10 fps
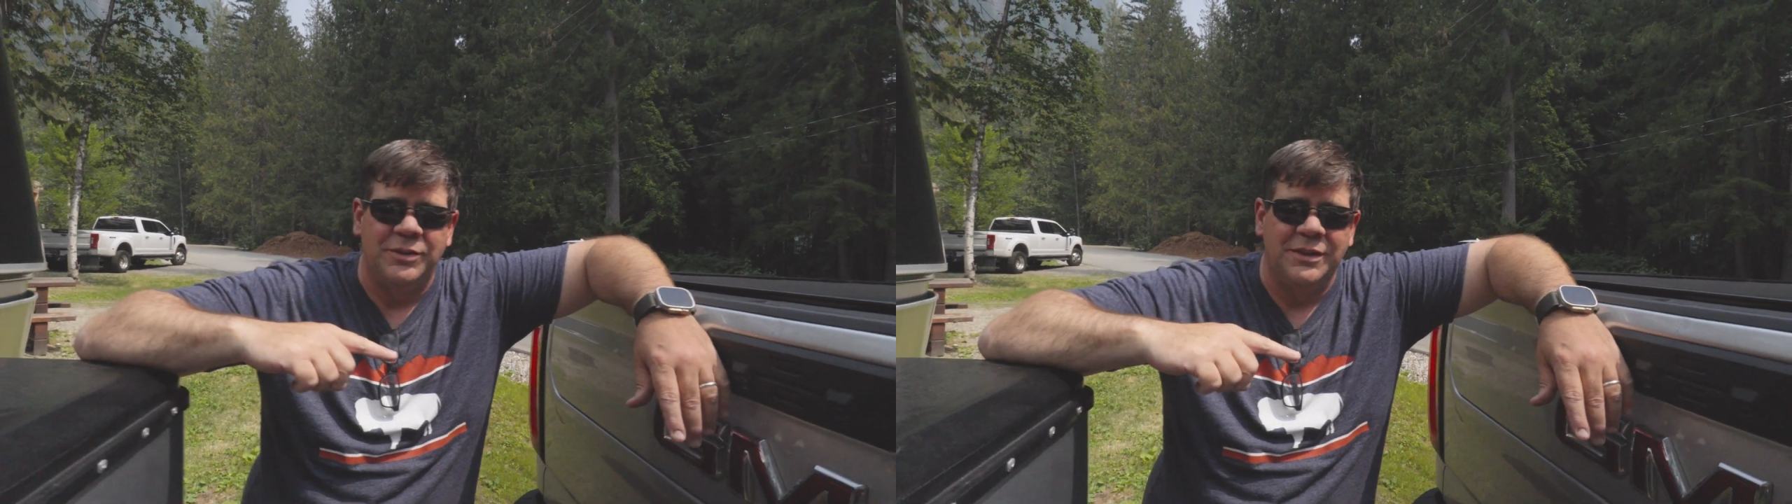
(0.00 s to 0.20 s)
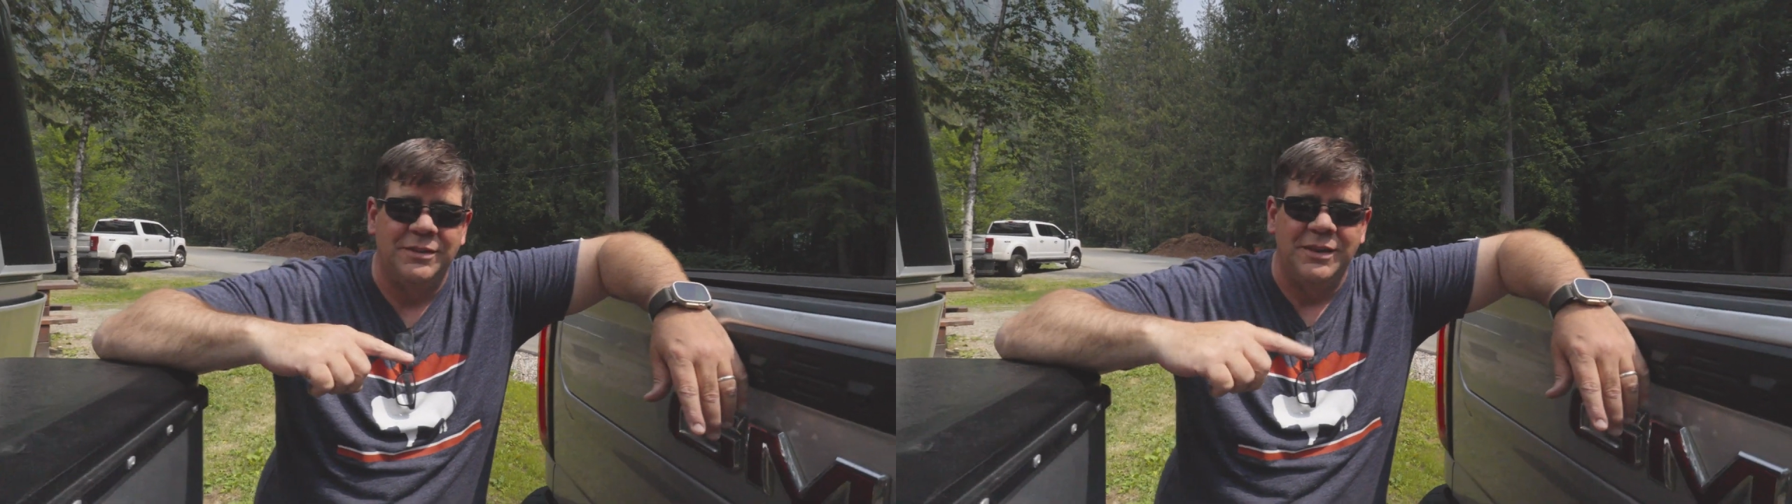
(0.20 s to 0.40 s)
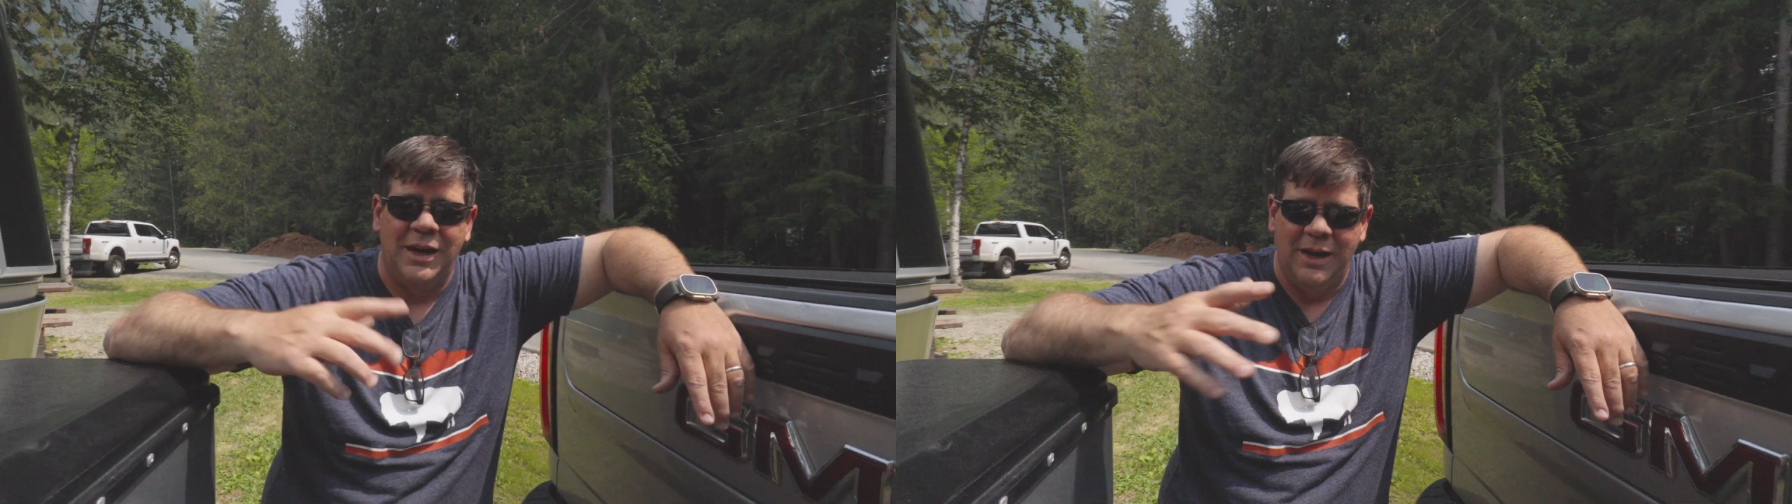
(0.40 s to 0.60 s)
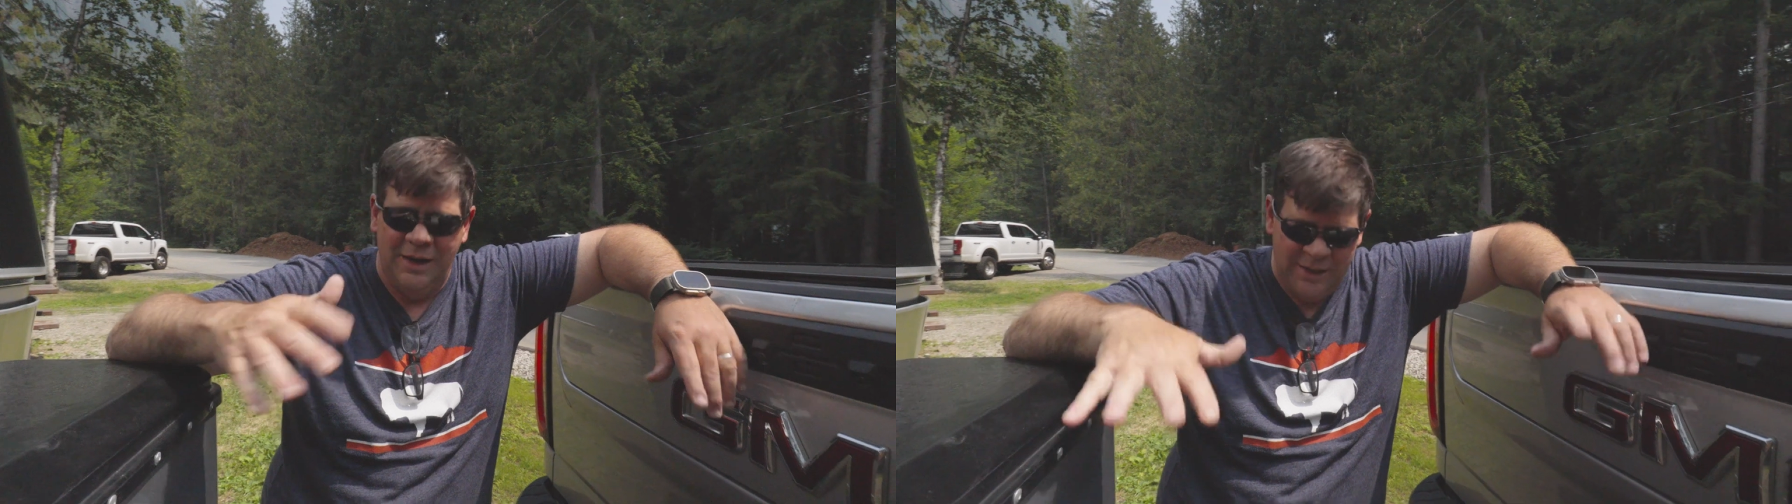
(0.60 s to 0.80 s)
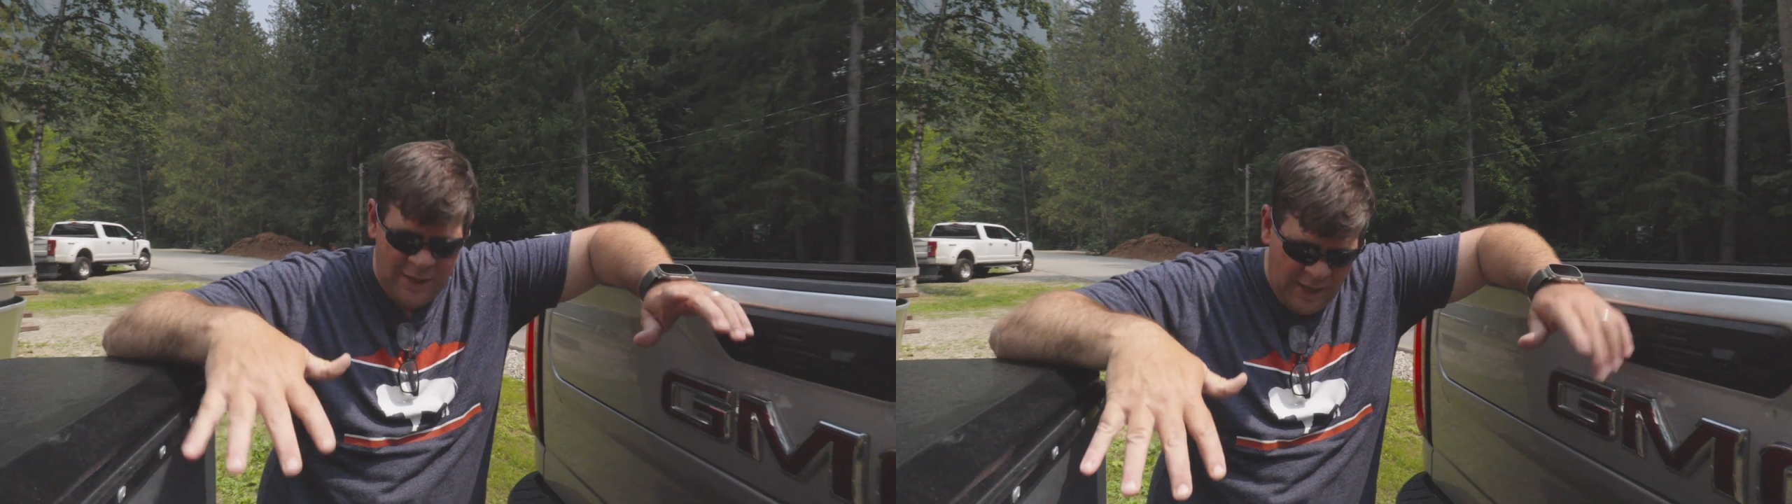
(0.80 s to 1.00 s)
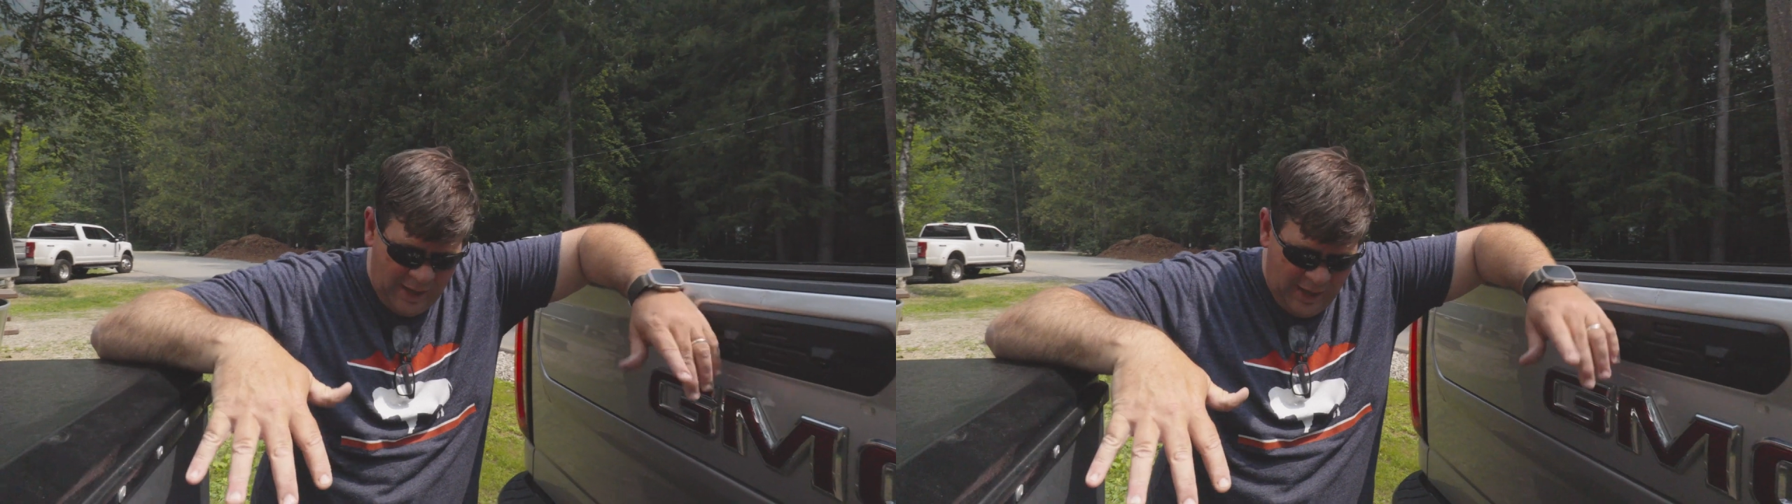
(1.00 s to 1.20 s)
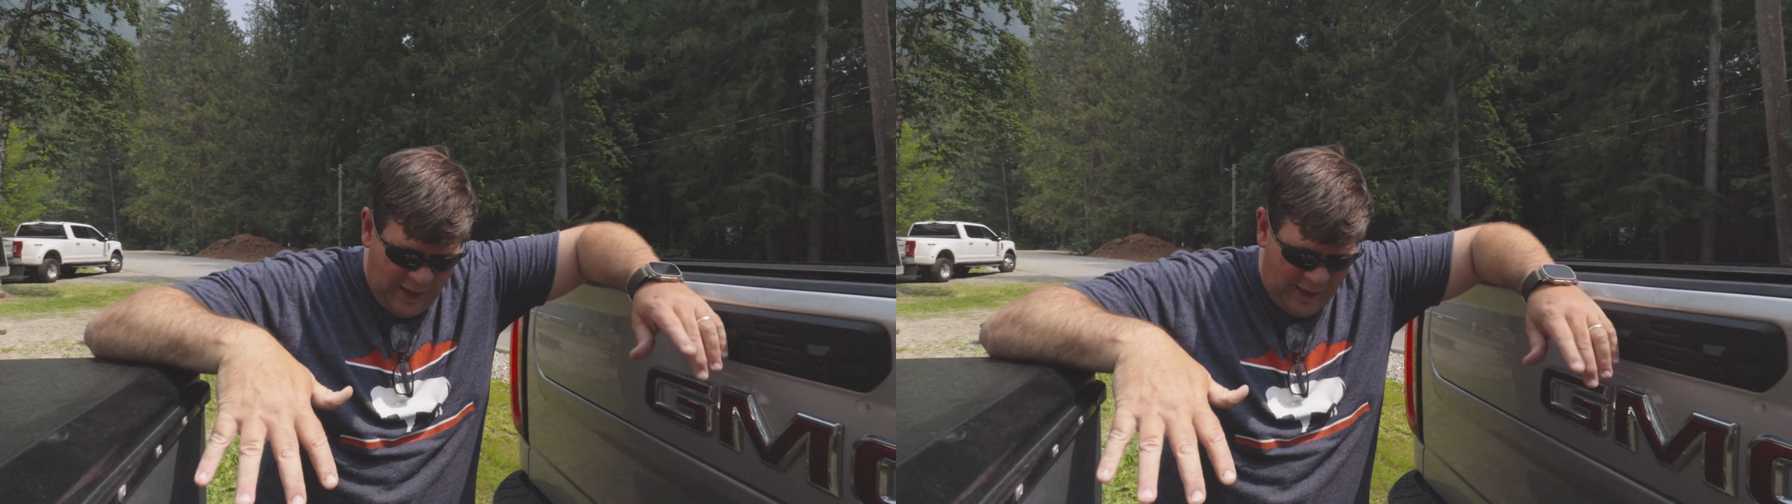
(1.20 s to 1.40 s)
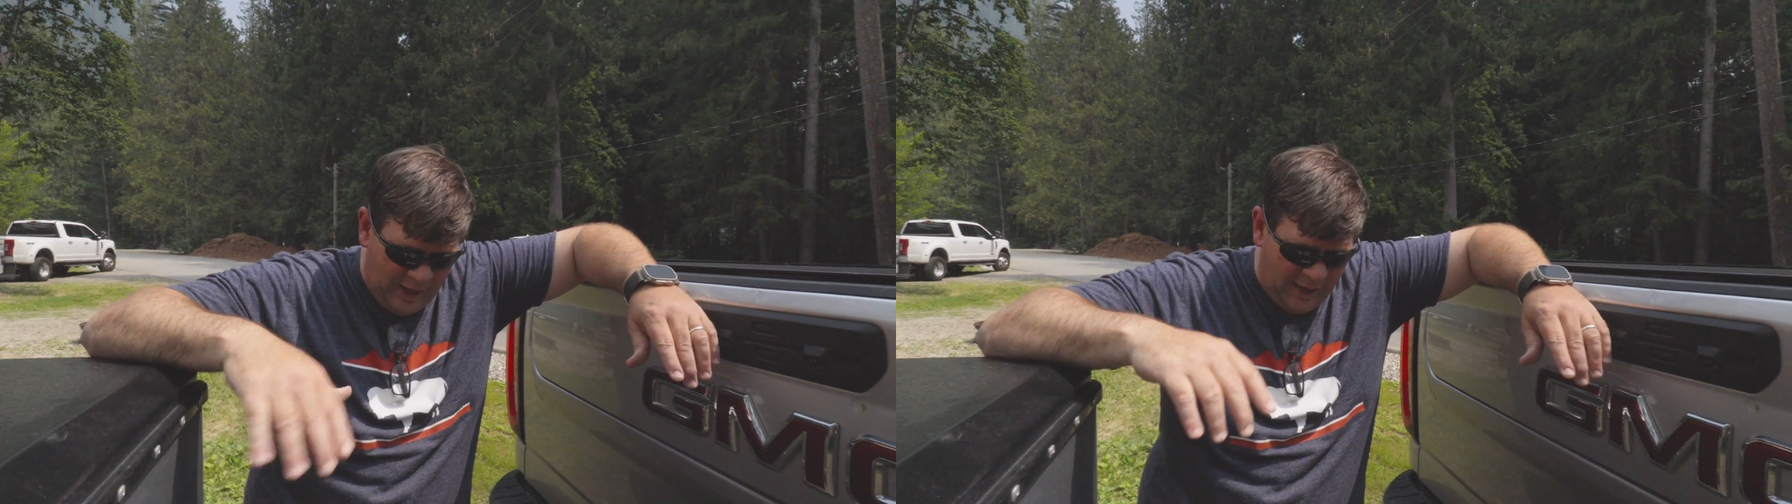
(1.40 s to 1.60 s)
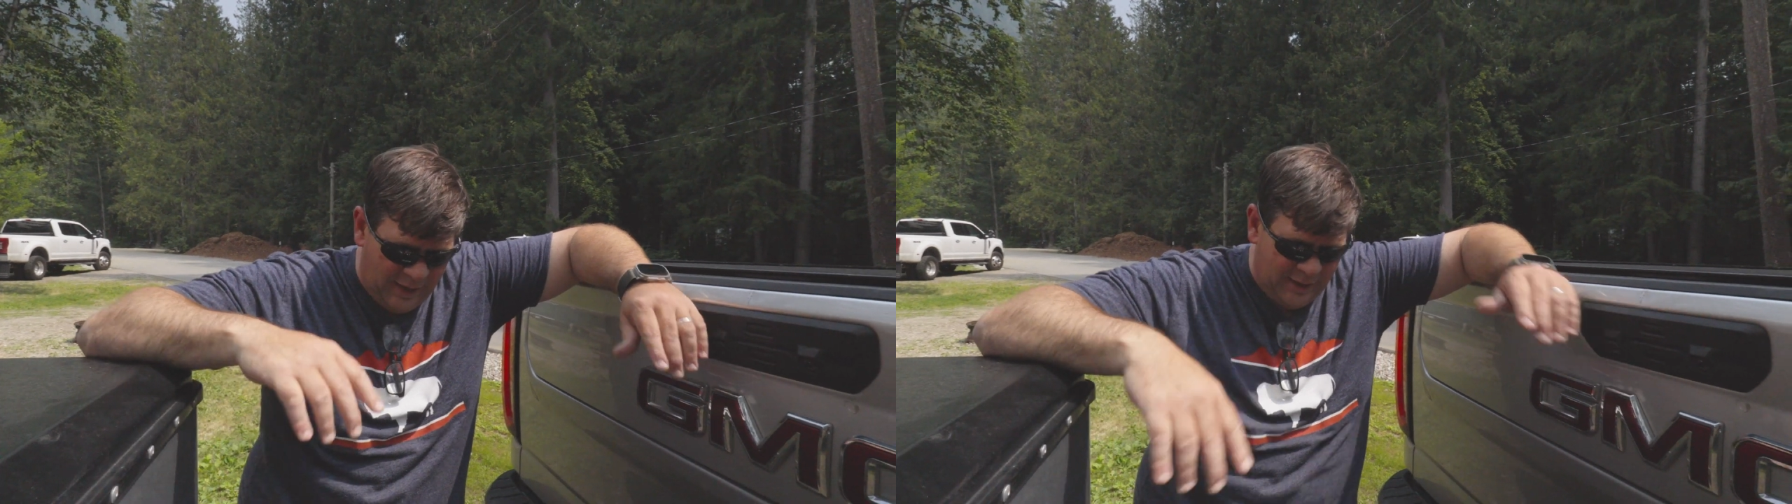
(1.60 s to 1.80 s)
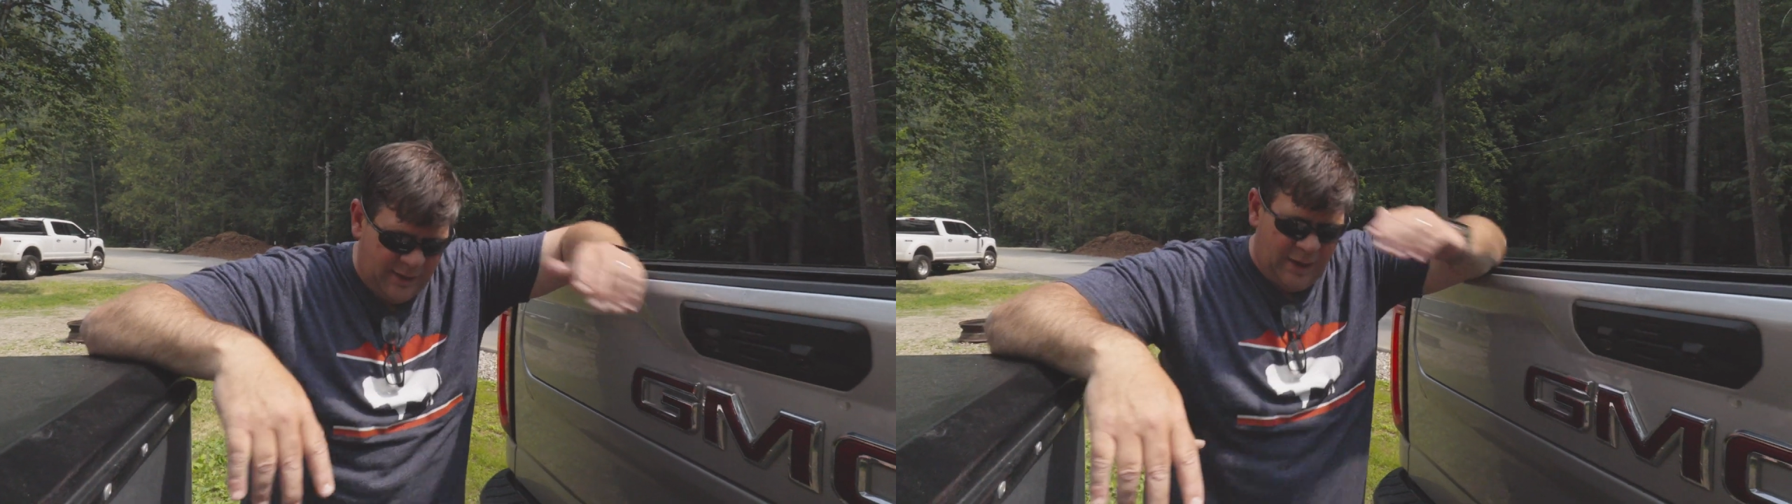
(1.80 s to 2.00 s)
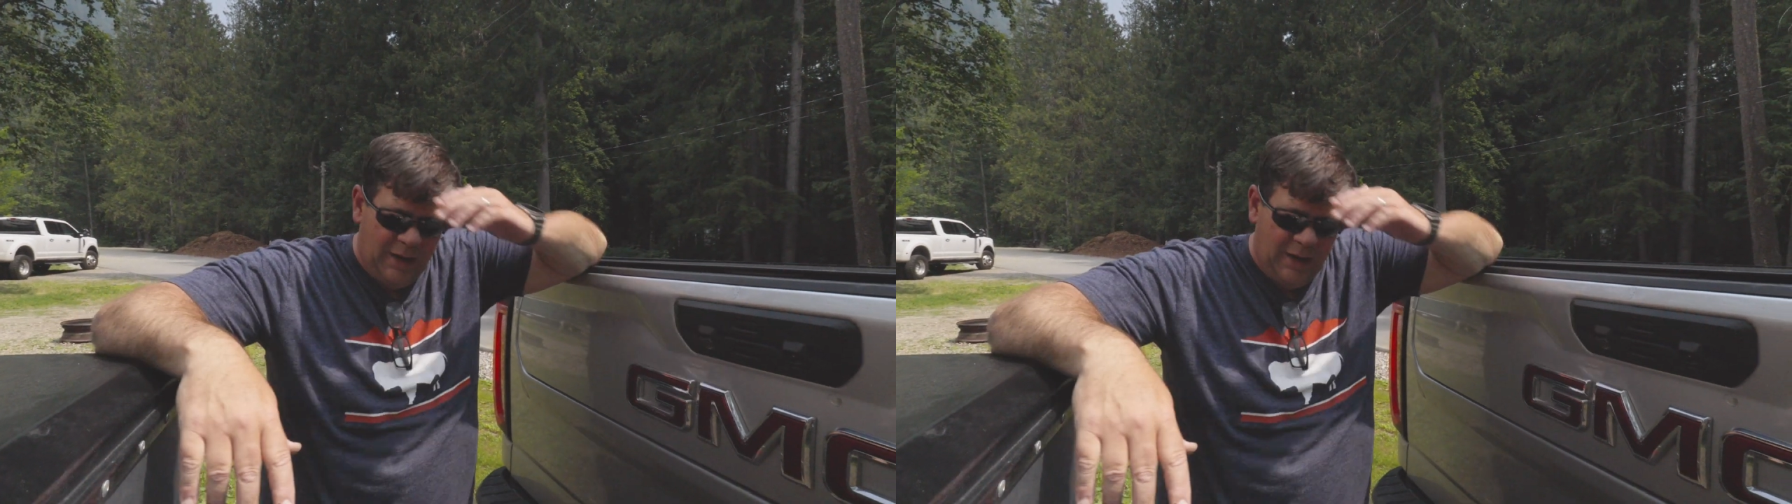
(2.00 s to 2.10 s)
inside and